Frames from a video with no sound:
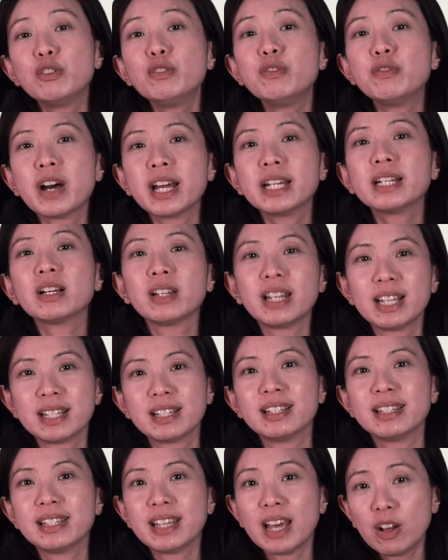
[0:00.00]
you find our
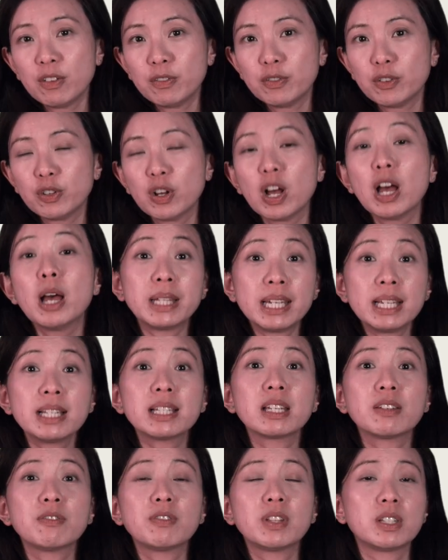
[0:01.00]
lessons helpful, please
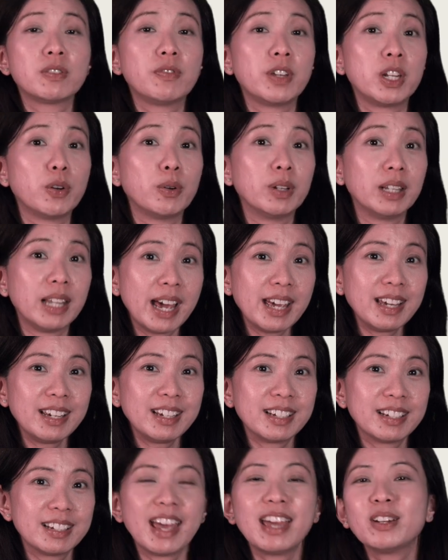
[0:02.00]
give this video a
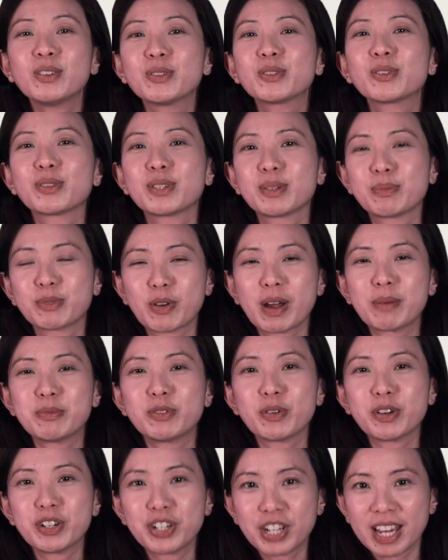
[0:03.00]
like and also subscribe
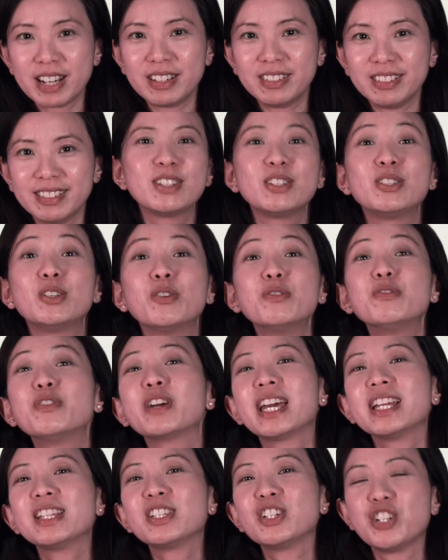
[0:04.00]
to our channel. Don't
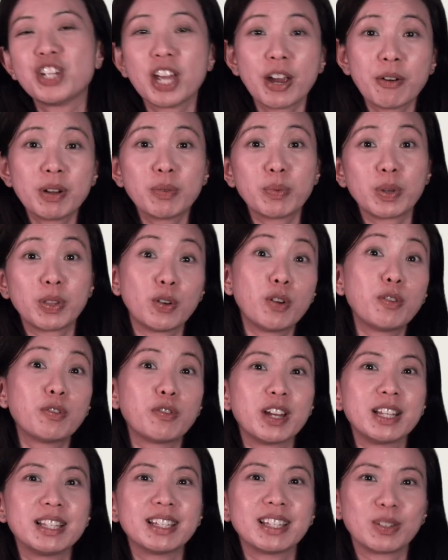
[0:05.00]
forget to share it with your
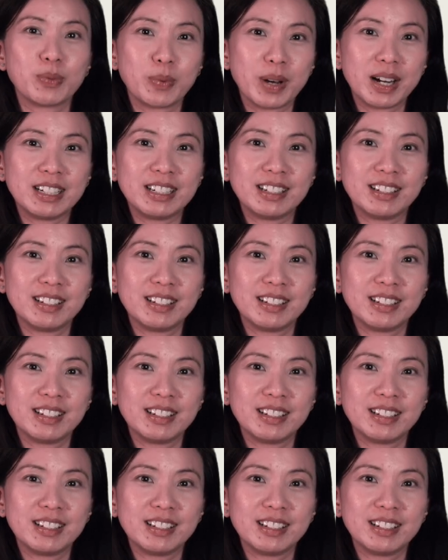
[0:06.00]
friends as well.